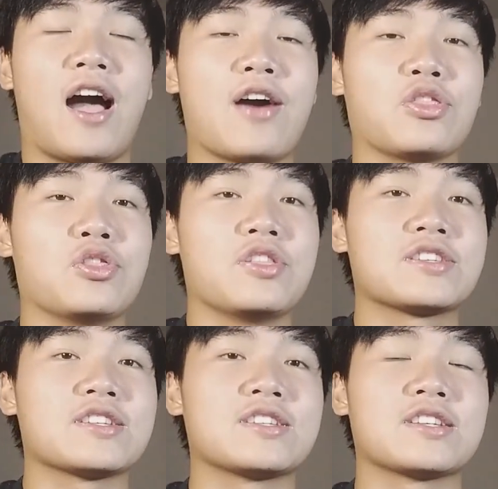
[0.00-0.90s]
I
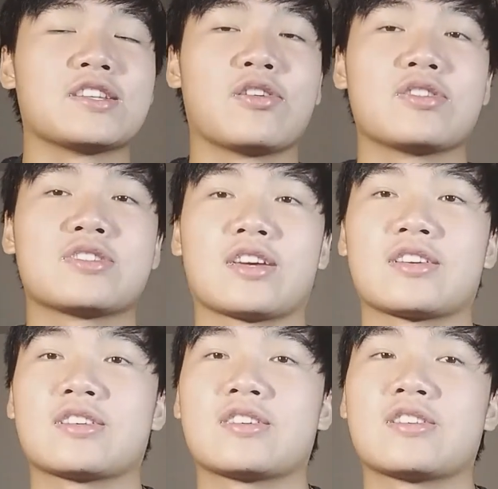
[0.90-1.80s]
listened to notice, like,
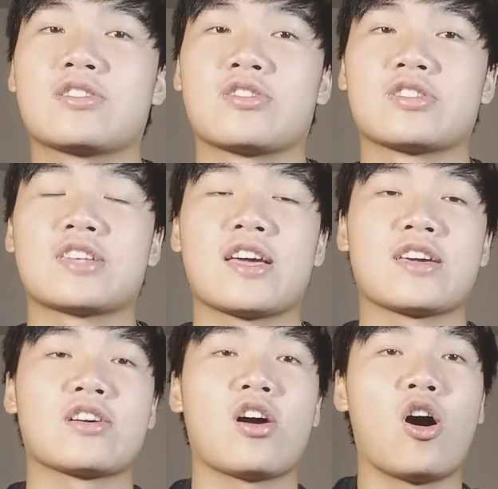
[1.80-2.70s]
her
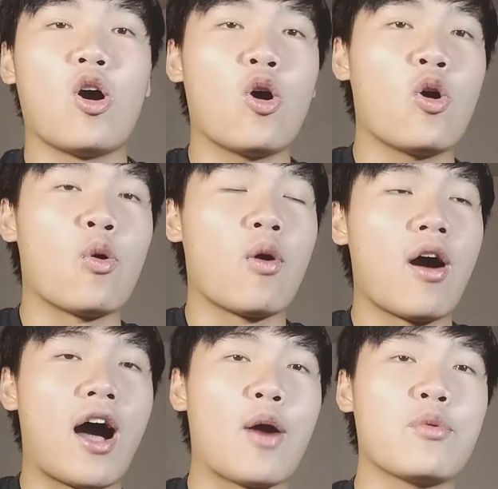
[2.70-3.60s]
saying, oh,
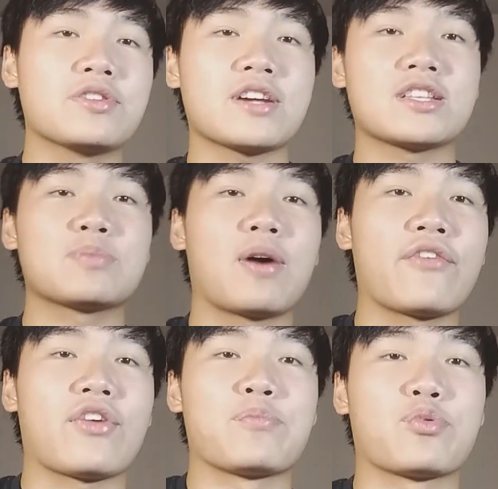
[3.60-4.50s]
I wish I had
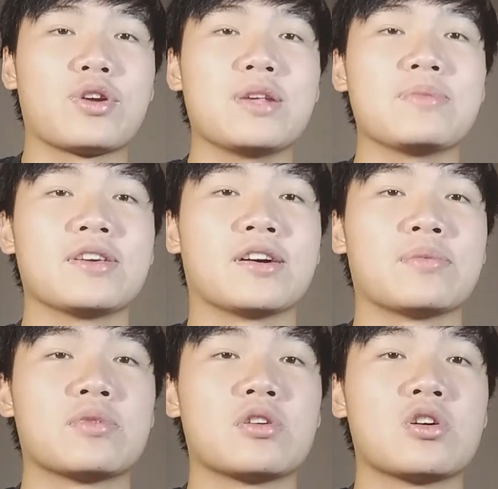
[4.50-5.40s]
Spotify
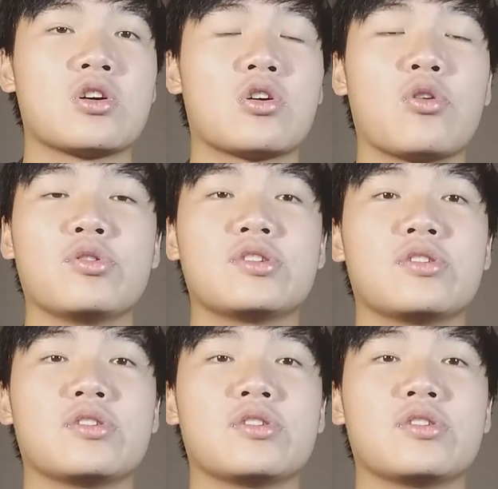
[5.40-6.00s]
Premium.